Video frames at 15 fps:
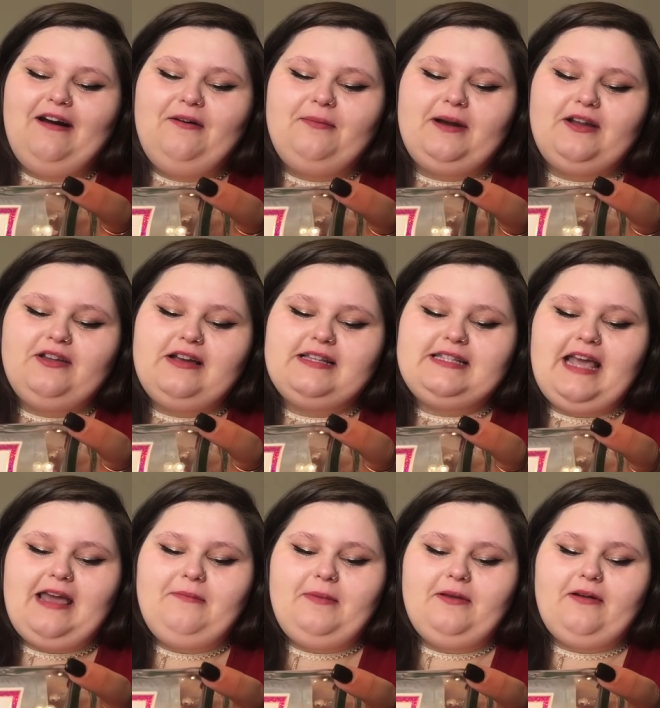Oh my god, you guys
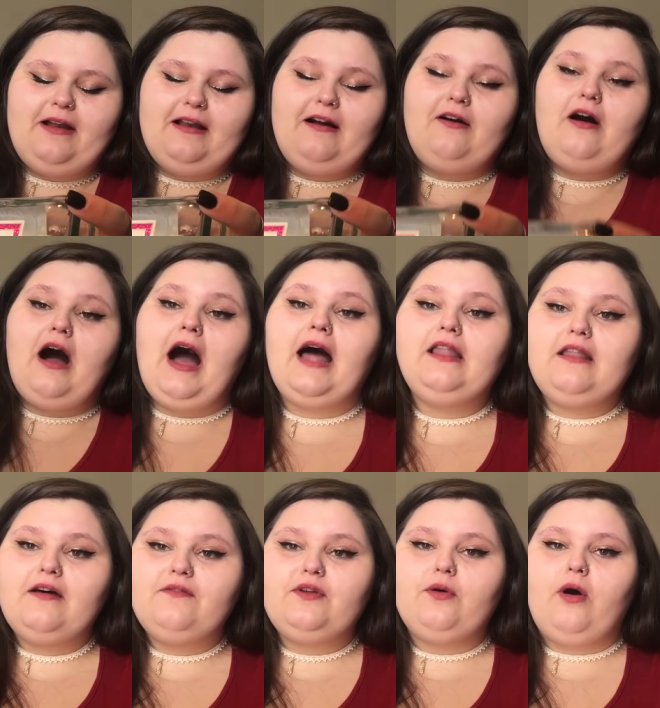hate me right now. I
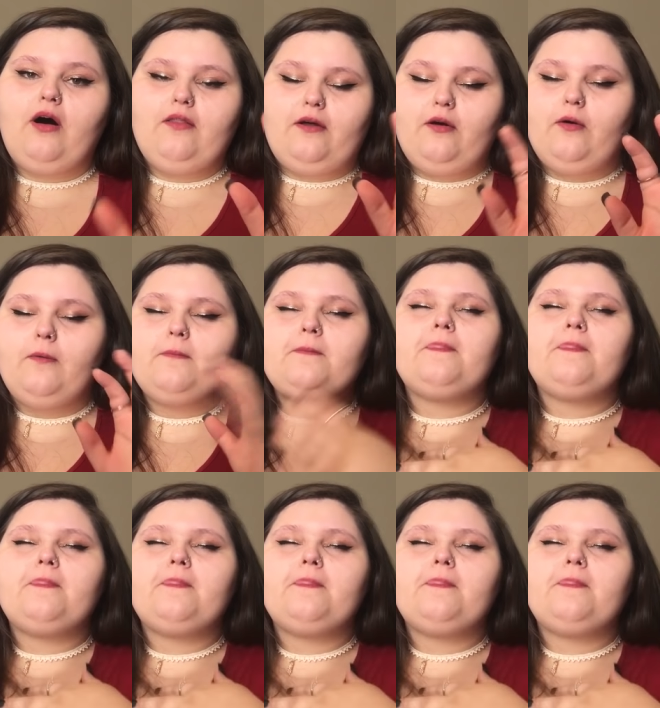love you all though.